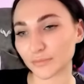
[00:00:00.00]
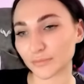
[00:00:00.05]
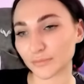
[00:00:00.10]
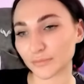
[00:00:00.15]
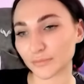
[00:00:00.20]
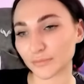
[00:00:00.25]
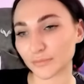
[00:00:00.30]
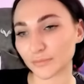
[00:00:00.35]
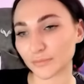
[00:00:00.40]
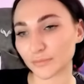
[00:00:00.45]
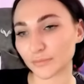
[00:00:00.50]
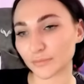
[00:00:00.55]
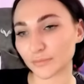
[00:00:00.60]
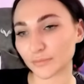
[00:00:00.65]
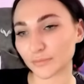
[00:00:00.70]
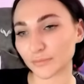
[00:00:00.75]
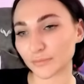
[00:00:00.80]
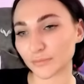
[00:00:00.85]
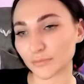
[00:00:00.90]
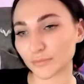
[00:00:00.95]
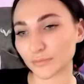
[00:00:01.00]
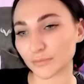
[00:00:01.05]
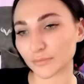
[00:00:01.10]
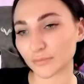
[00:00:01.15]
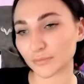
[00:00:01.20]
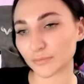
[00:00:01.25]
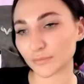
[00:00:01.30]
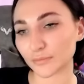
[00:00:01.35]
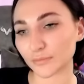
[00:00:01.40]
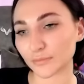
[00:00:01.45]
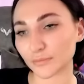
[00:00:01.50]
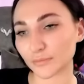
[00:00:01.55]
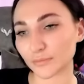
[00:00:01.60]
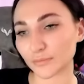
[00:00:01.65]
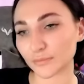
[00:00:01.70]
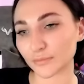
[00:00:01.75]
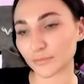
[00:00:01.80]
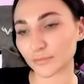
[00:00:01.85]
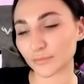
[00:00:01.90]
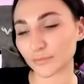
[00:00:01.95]

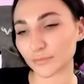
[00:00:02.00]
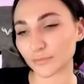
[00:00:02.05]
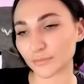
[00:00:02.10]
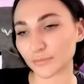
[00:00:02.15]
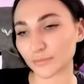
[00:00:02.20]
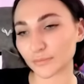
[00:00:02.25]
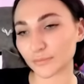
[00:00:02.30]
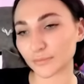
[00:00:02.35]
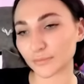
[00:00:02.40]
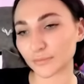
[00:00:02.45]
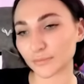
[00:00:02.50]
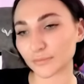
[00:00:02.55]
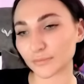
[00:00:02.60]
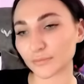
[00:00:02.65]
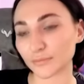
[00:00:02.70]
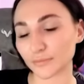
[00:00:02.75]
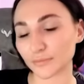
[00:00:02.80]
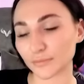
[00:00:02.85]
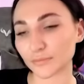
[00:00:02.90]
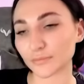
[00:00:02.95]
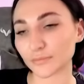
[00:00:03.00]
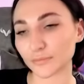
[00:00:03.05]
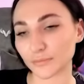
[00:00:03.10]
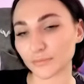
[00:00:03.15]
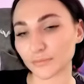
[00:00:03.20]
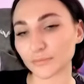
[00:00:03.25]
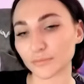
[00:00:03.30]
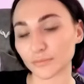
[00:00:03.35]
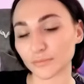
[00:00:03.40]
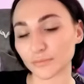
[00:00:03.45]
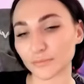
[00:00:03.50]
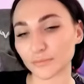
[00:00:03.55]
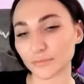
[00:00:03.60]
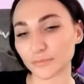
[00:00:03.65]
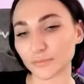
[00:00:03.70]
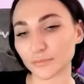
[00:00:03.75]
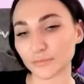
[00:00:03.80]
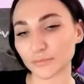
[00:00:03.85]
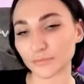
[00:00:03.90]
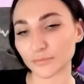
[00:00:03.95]

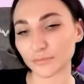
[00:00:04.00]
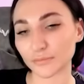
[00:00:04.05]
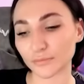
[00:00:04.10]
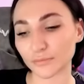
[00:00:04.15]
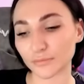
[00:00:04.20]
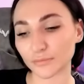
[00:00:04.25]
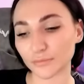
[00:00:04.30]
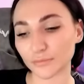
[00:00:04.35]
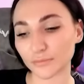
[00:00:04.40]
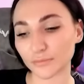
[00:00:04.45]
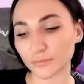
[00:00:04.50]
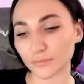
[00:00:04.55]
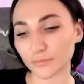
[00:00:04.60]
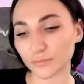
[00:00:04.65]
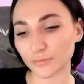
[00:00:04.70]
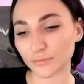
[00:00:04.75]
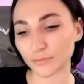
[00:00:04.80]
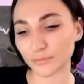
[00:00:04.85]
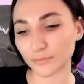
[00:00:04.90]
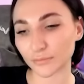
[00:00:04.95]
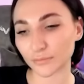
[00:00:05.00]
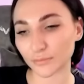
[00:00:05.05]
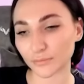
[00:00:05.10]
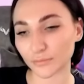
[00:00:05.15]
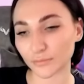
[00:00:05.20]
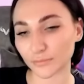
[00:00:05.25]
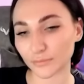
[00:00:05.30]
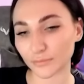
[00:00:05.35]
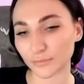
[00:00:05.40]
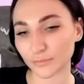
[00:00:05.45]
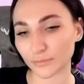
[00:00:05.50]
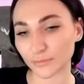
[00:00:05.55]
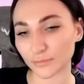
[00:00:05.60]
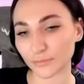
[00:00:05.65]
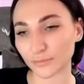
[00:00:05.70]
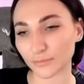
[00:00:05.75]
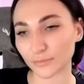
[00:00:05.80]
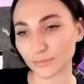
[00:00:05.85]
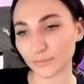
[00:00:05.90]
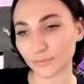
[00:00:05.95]

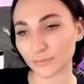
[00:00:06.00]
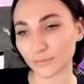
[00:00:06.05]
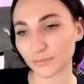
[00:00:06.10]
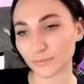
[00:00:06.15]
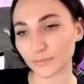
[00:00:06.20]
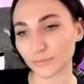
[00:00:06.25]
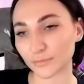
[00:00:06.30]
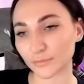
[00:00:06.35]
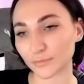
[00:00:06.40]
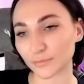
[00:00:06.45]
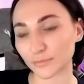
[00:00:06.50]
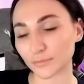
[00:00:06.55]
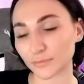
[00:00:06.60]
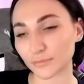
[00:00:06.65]
No words are spoken by the person on screen.